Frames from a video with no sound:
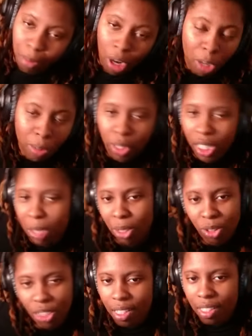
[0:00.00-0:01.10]
Heartbroken
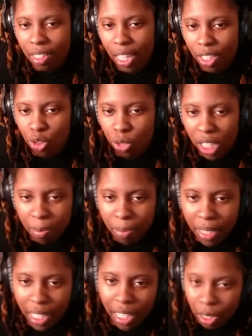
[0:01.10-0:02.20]
emoji. Says, dream
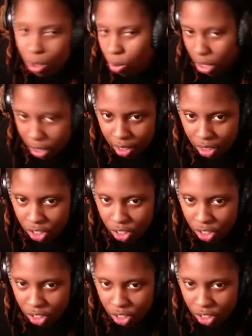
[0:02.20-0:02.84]
big, hustle harder.